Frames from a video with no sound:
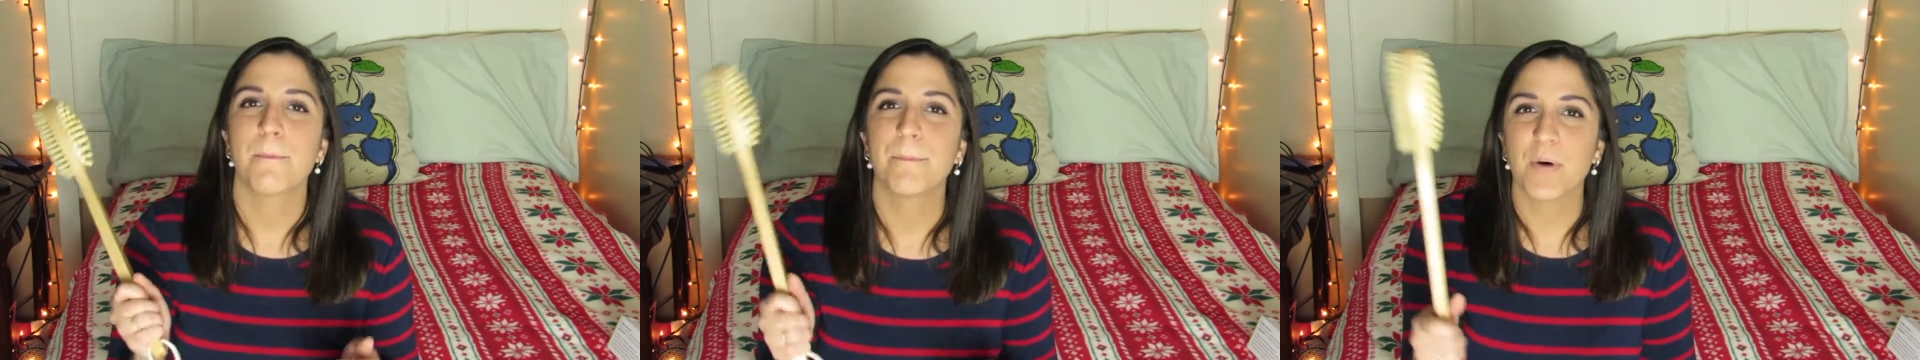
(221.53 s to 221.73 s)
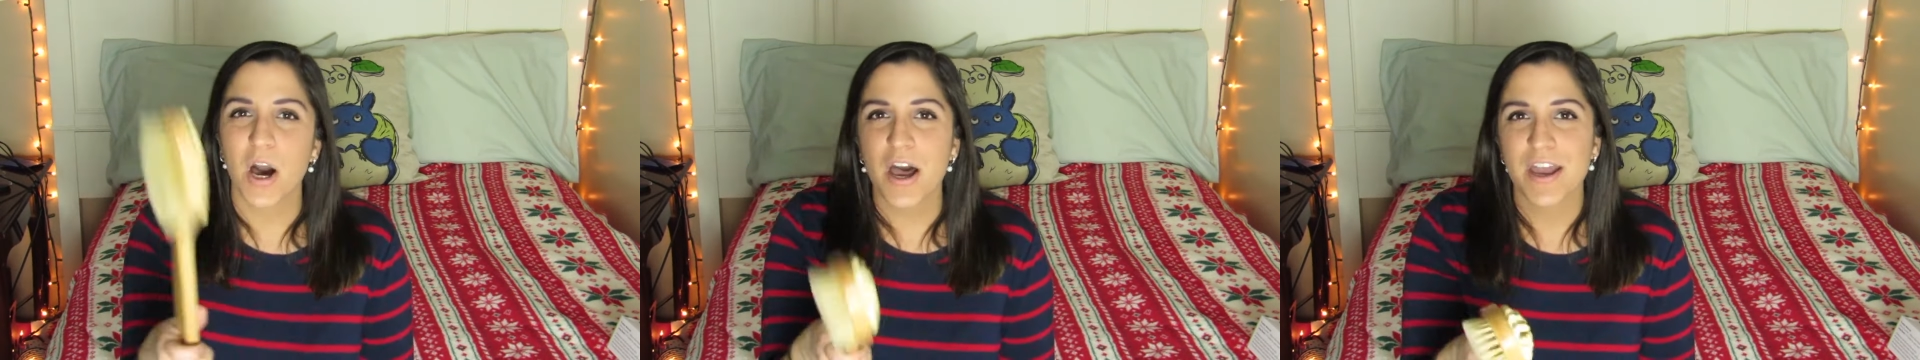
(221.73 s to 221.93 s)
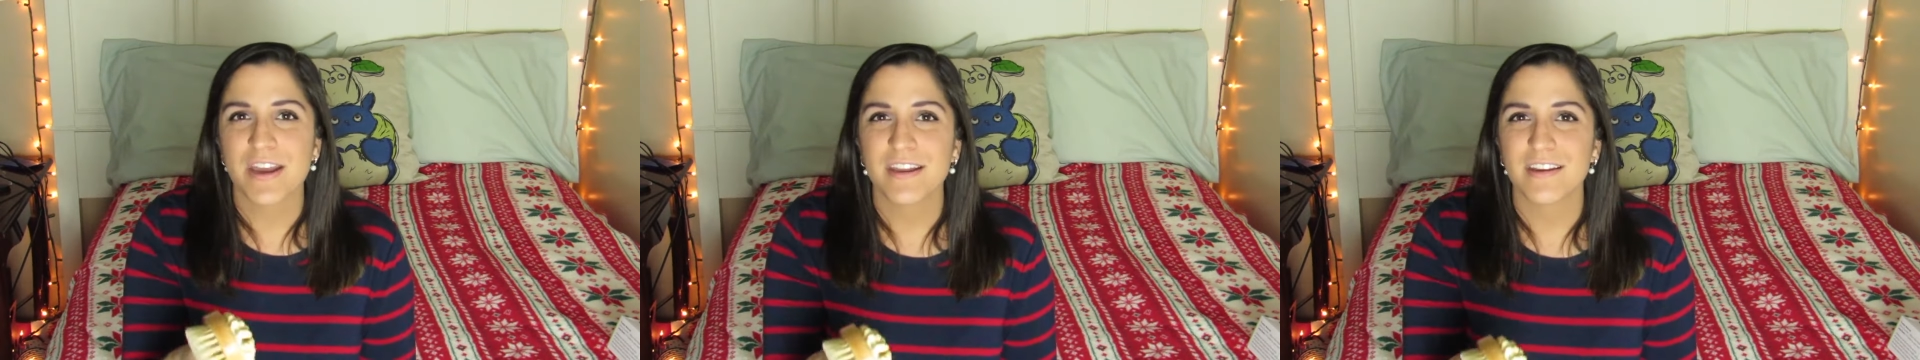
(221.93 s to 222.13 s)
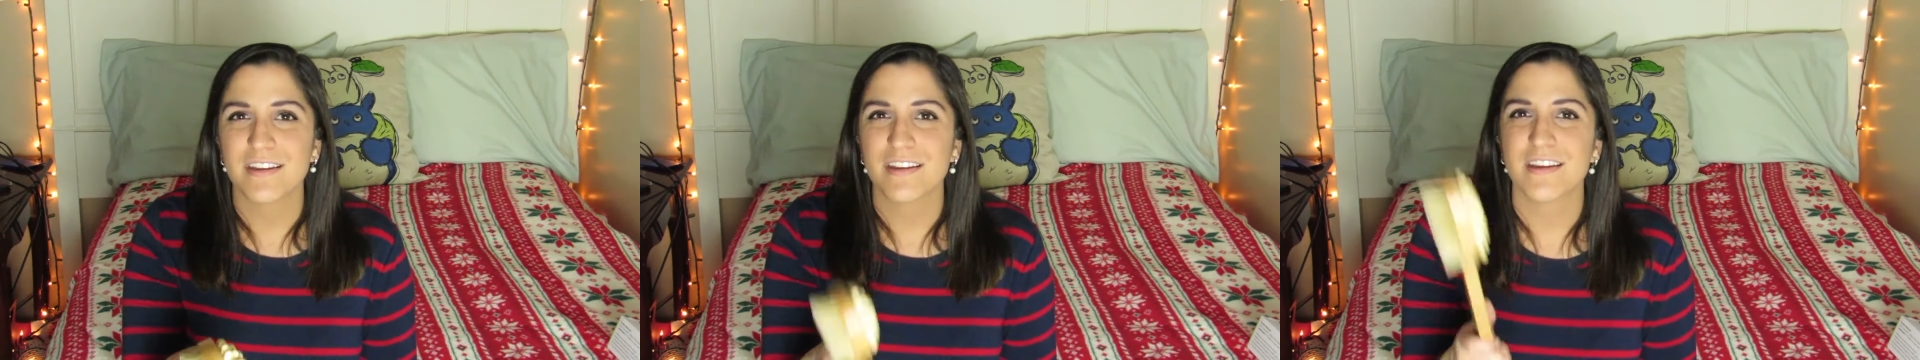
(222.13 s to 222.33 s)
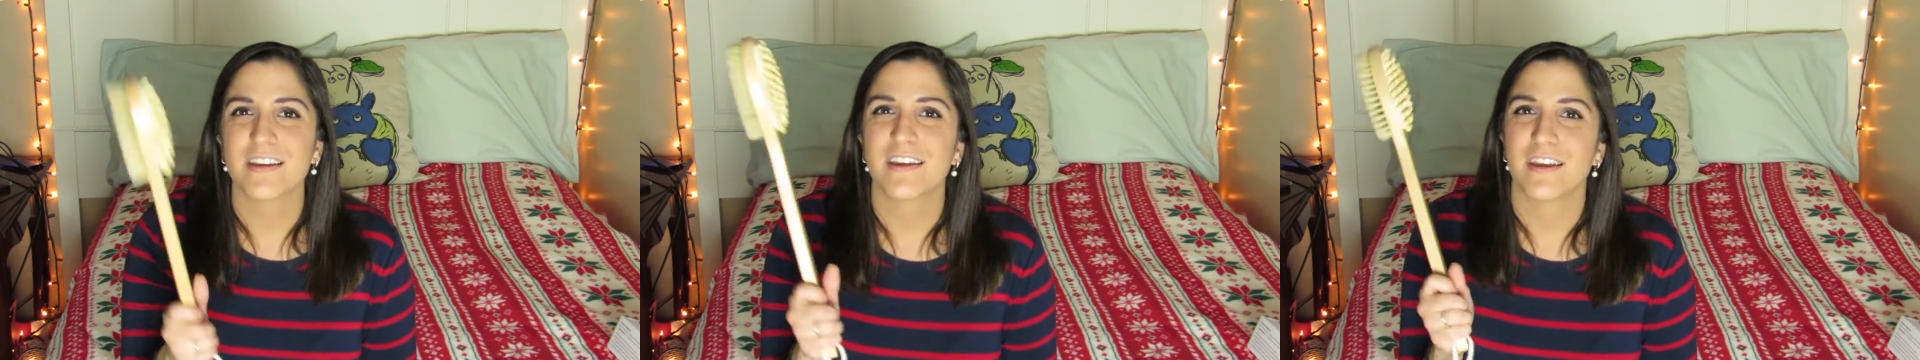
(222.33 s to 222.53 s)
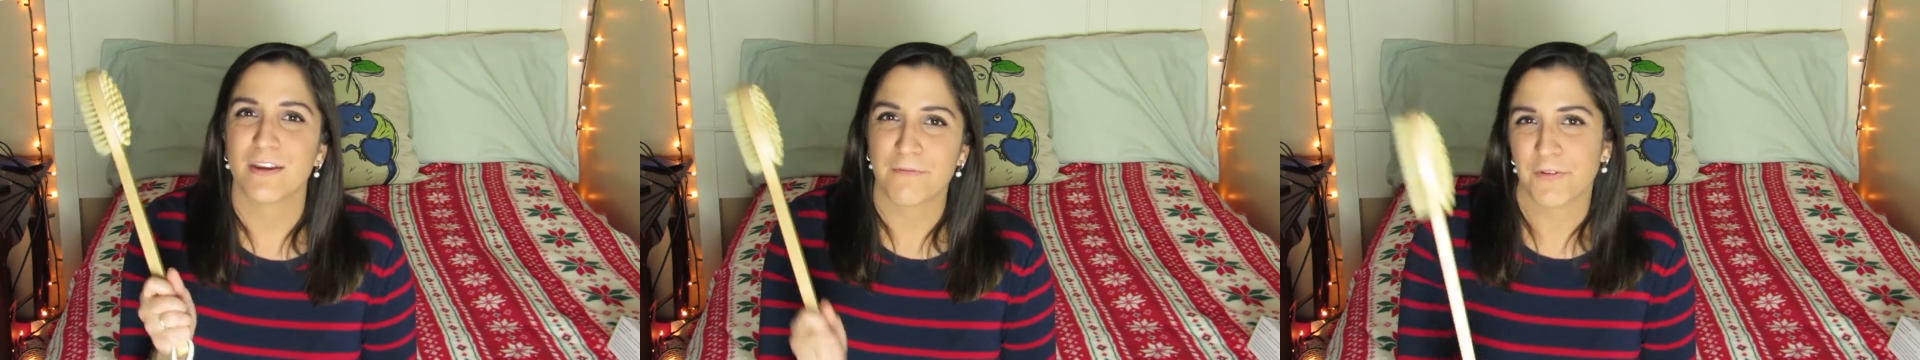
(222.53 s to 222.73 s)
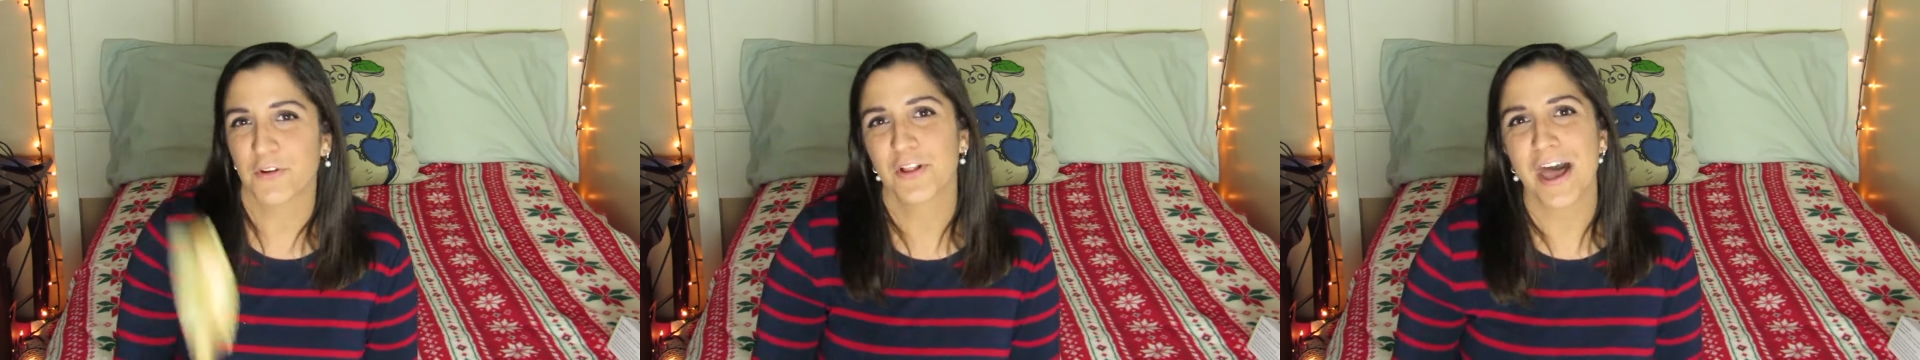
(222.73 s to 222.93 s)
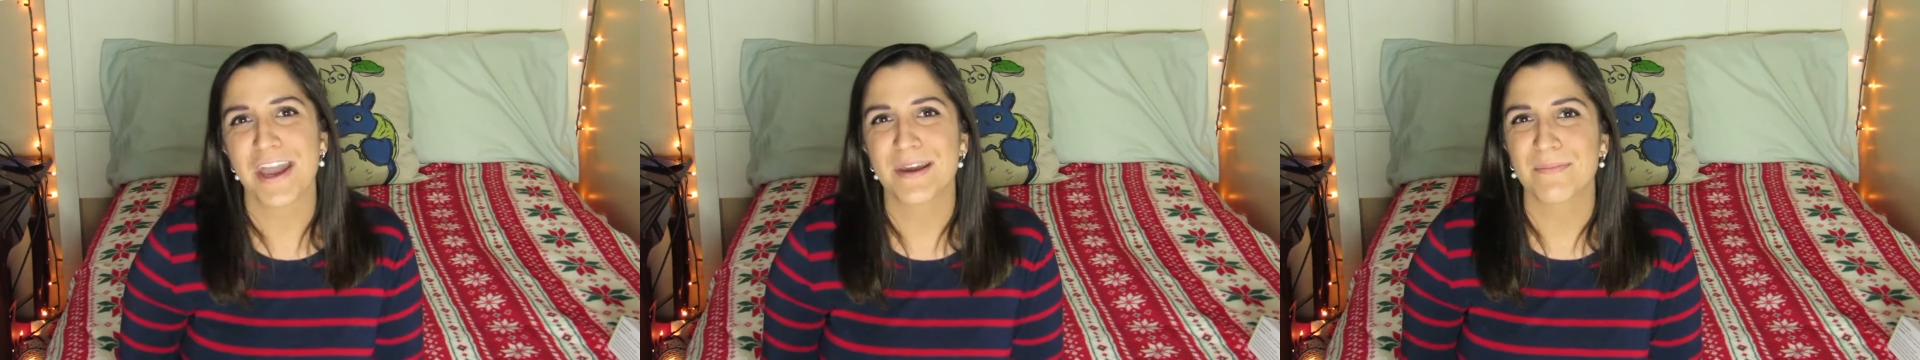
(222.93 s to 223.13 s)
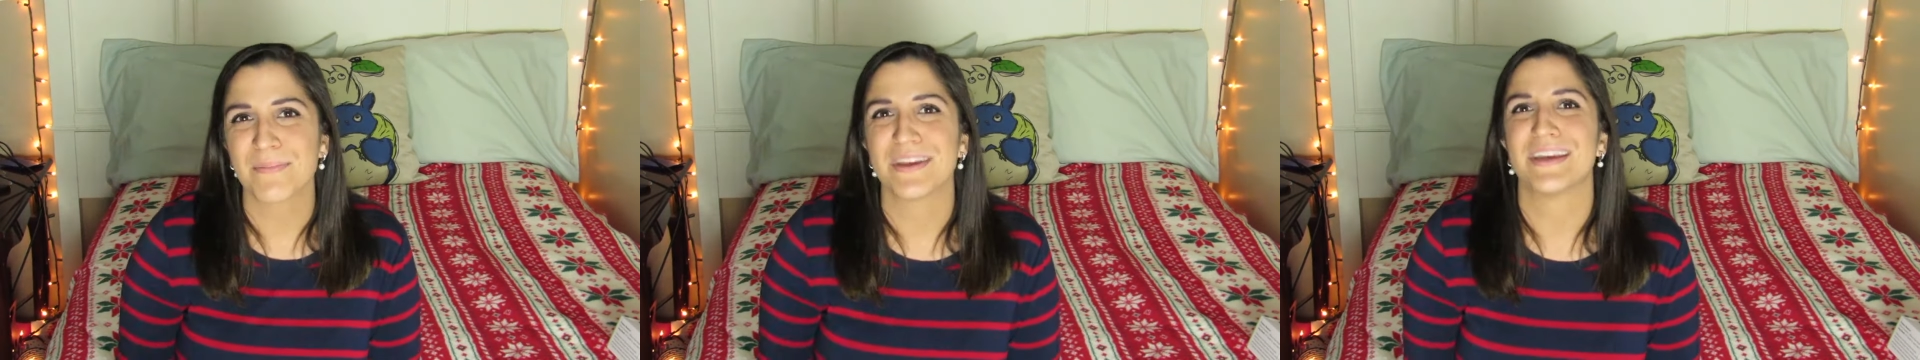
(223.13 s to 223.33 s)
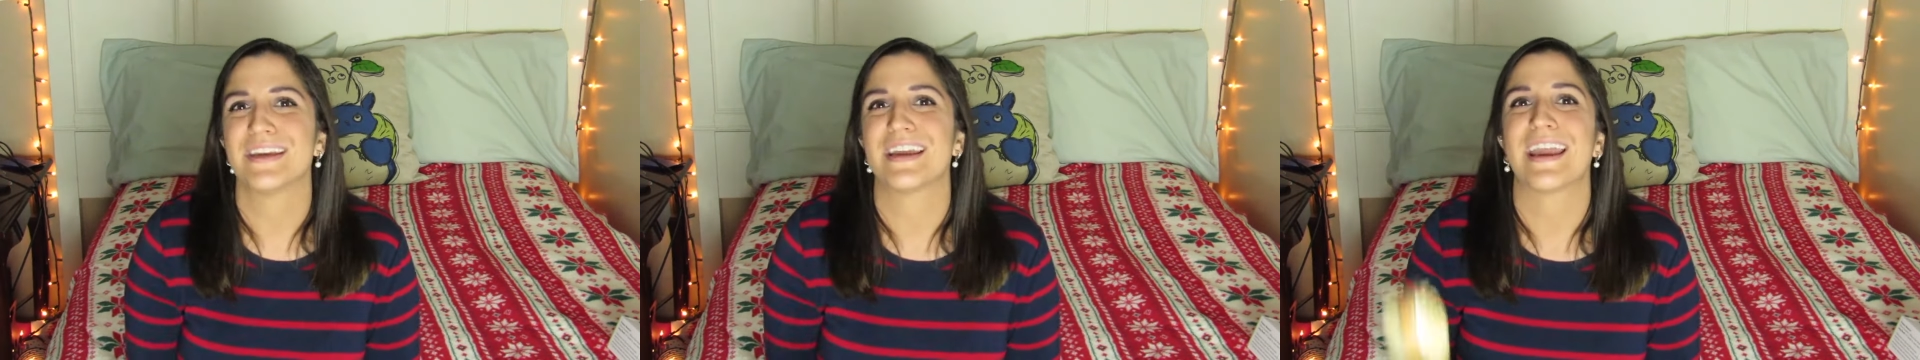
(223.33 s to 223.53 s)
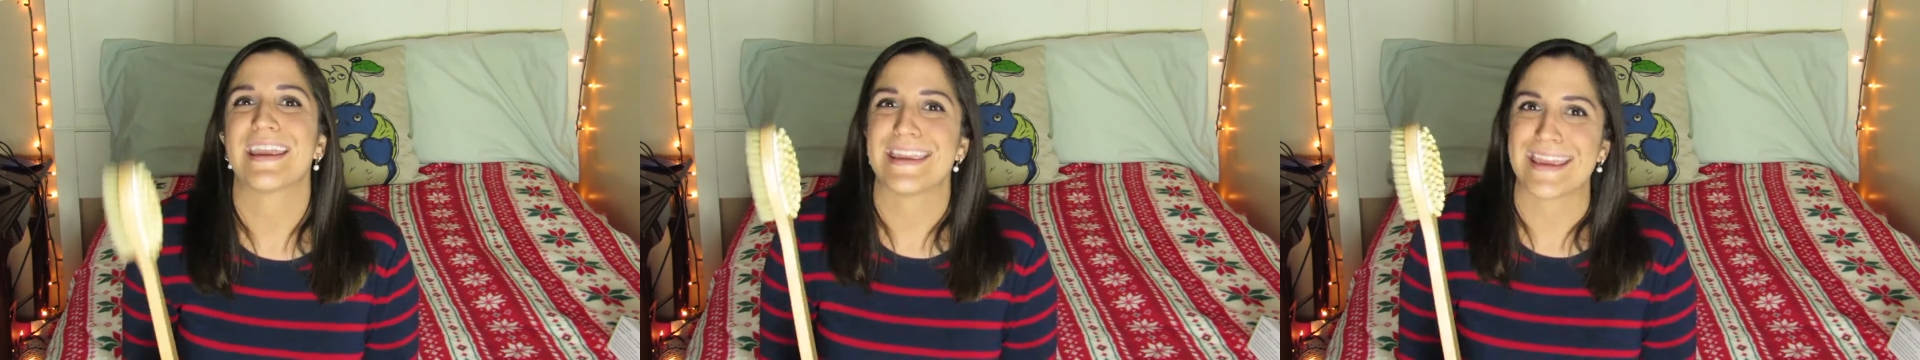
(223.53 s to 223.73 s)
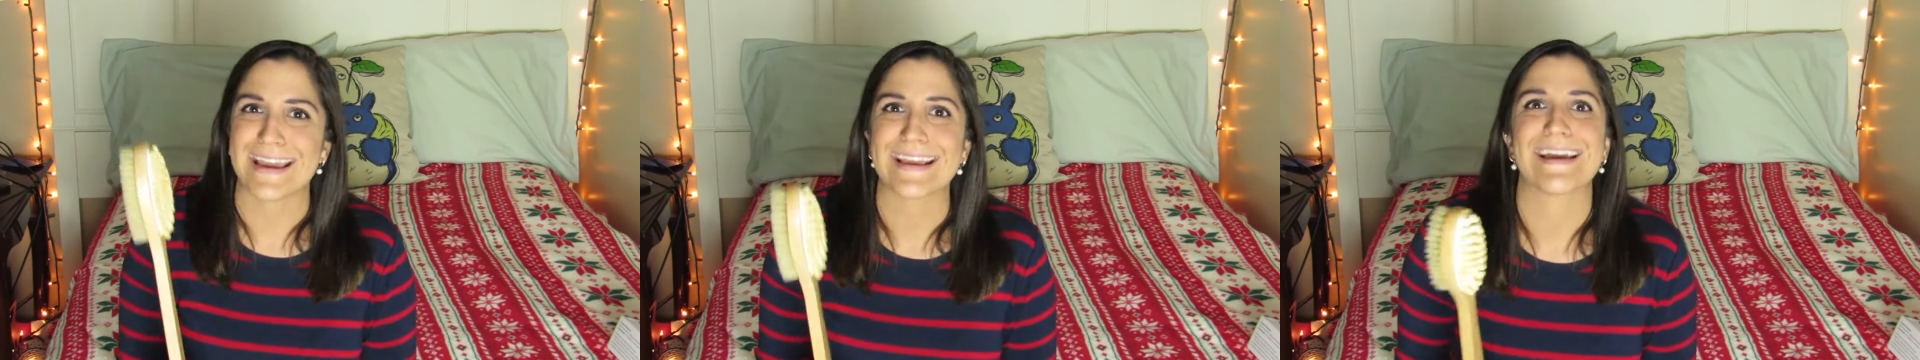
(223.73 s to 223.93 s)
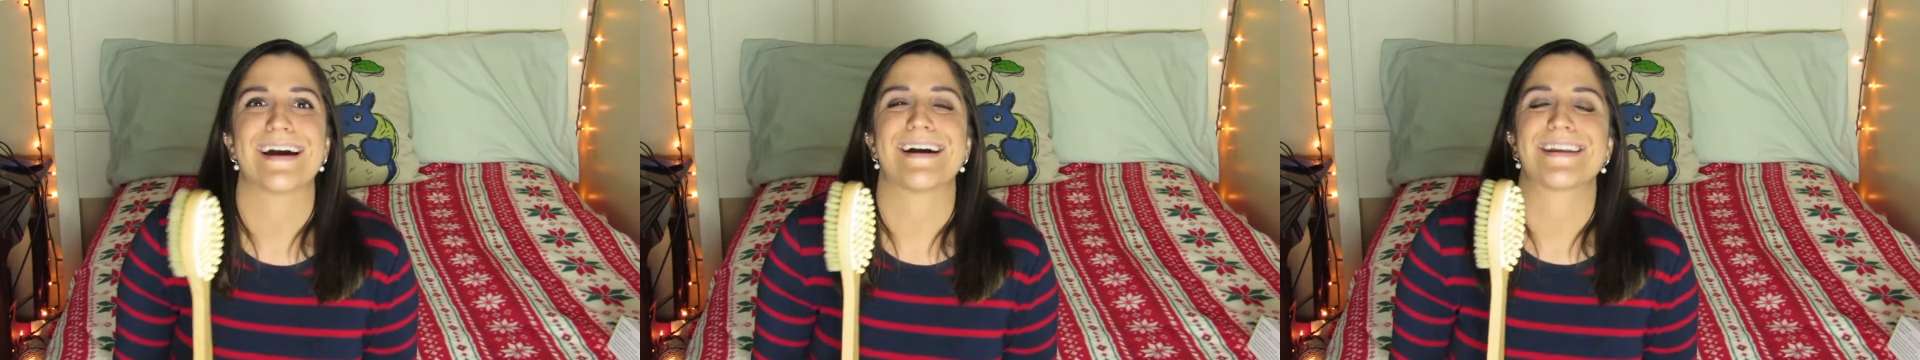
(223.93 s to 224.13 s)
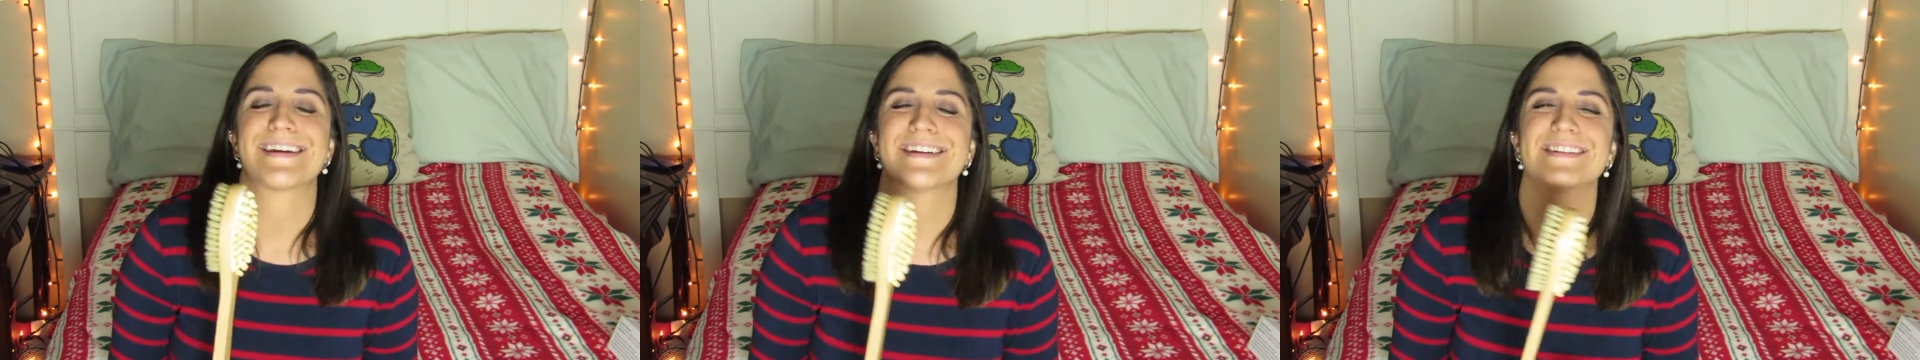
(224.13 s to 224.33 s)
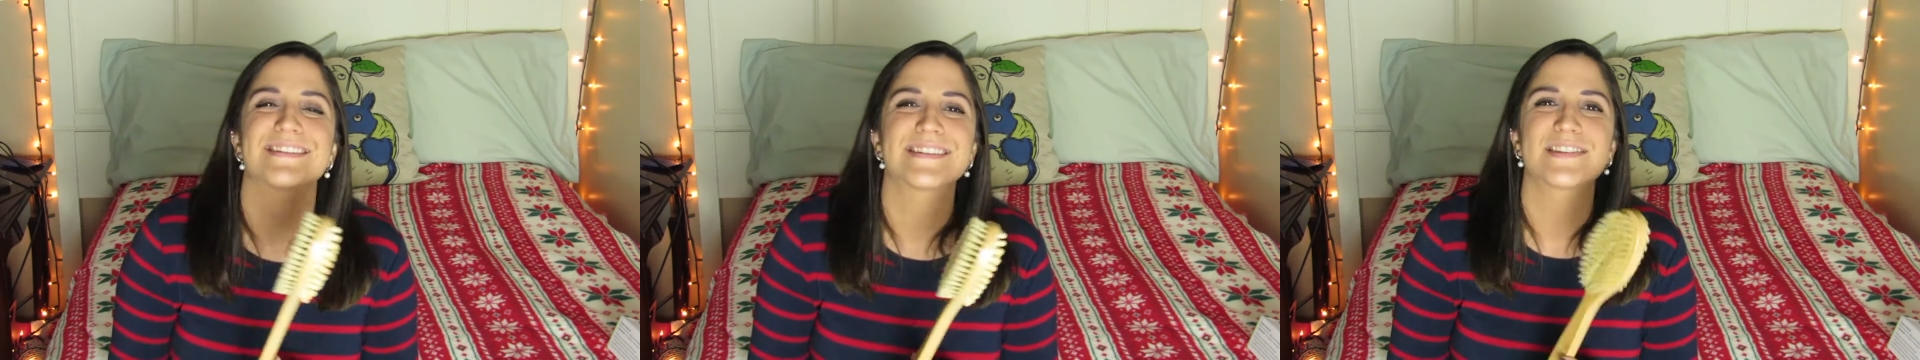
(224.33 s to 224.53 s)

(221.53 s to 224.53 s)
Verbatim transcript: But if you're like me, you got it.